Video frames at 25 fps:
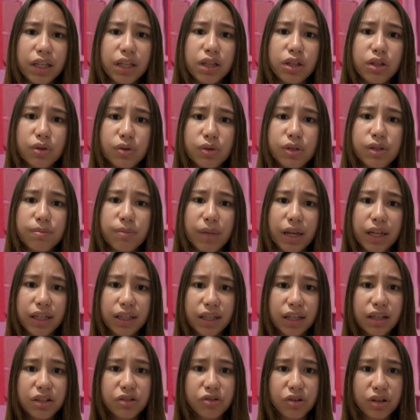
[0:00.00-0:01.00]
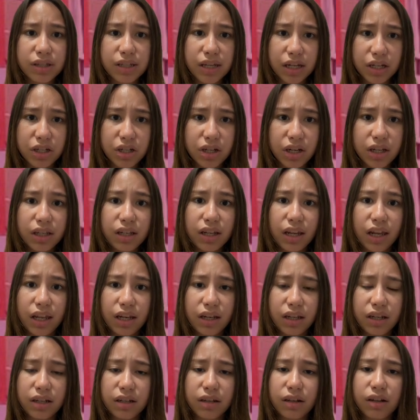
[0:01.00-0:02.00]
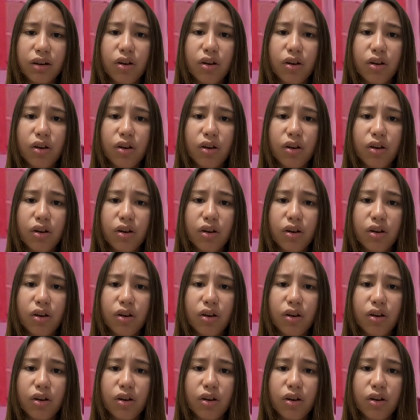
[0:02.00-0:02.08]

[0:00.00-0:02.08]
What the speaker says: used banking transaction and a